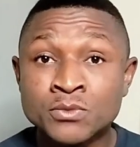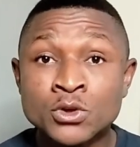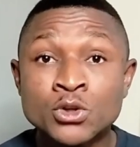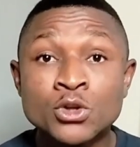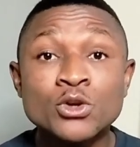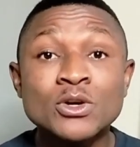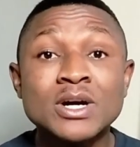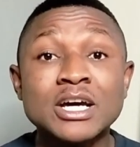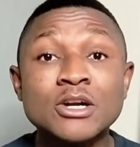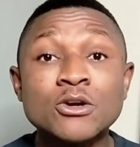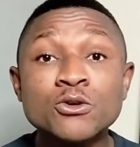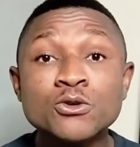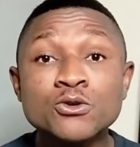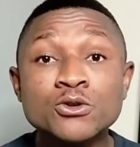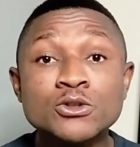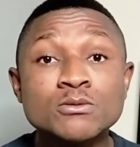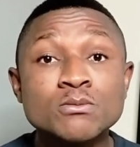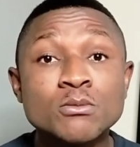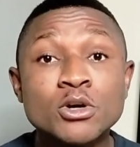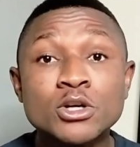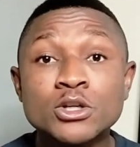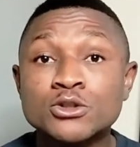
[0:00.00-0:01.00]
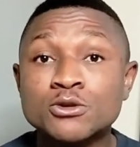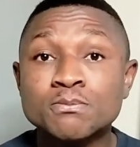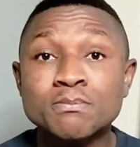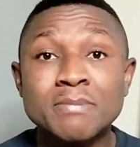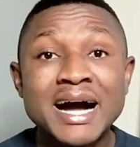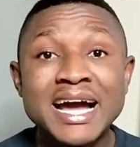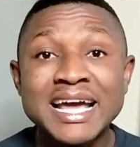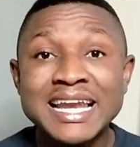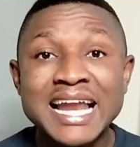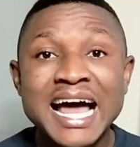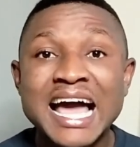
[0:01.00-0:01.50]
You cannot use money to
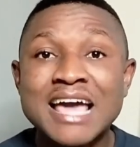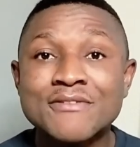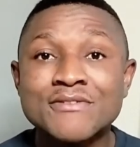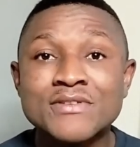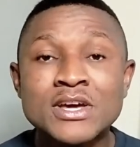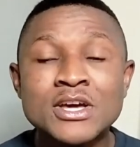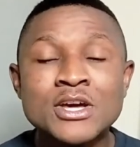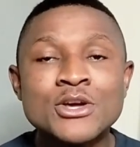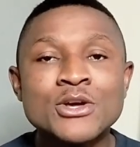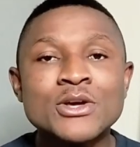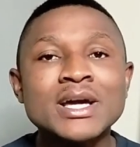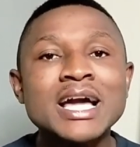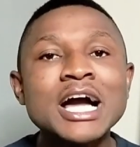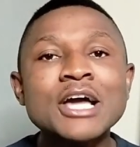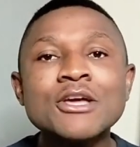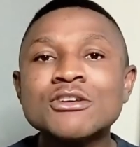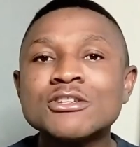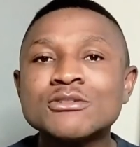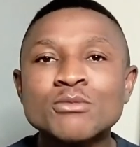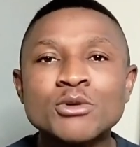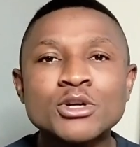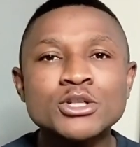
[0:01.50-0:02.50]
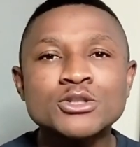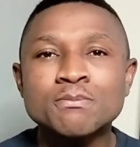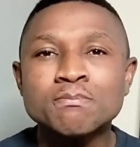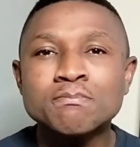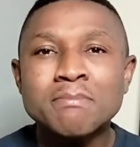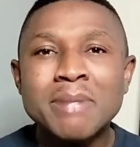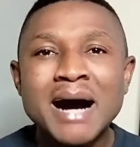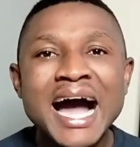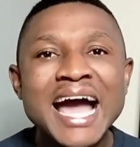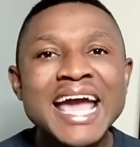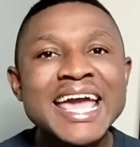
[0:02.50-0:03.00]
buy life. You can't use money to
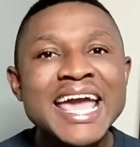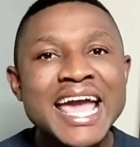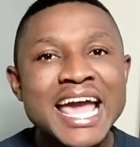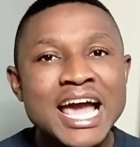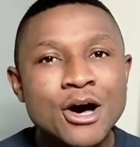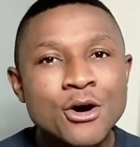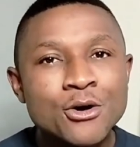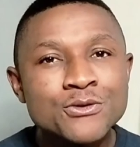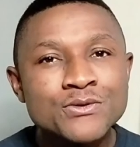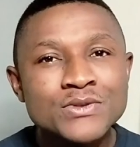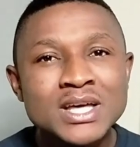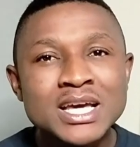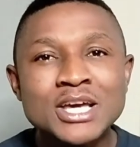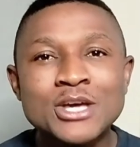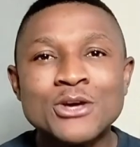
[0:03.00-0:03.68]
buy health.